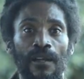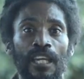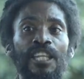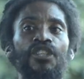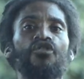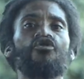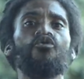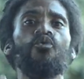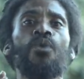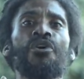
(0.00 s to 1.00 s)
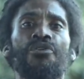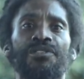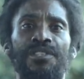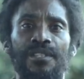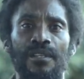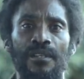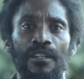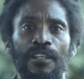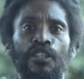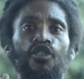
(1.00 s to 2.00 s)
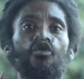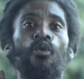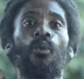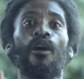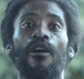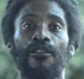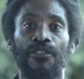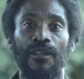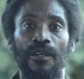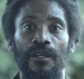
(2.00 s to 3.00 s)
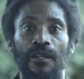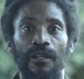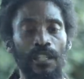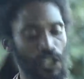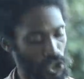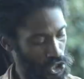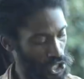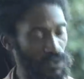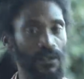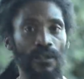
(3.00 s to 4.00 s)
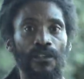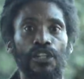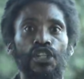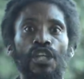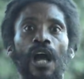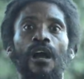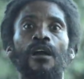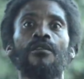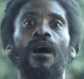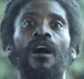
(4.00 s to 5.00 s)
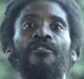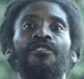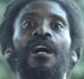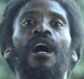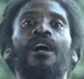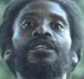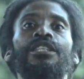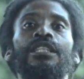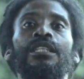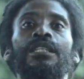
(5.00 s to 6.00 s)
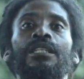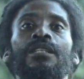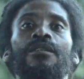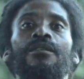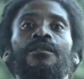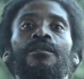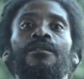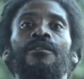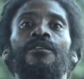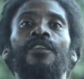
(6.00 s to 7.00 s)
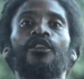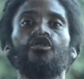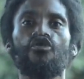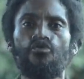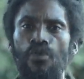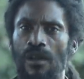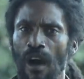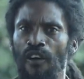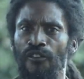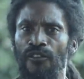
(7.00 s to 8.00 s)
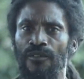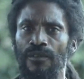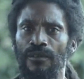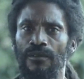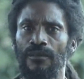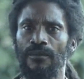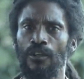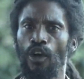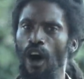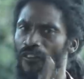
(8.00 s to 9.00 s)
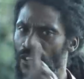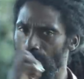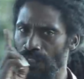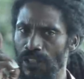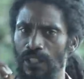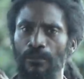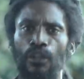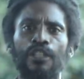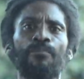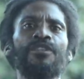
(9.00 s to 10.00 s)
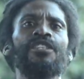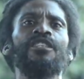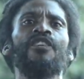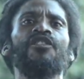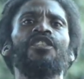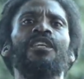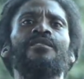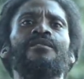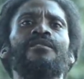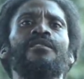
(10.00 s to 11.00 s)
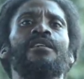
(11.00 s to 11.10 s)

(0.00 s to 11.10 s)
His true words, his true worth is in the chakra of the heart. That true love covers the multiplicity of sins,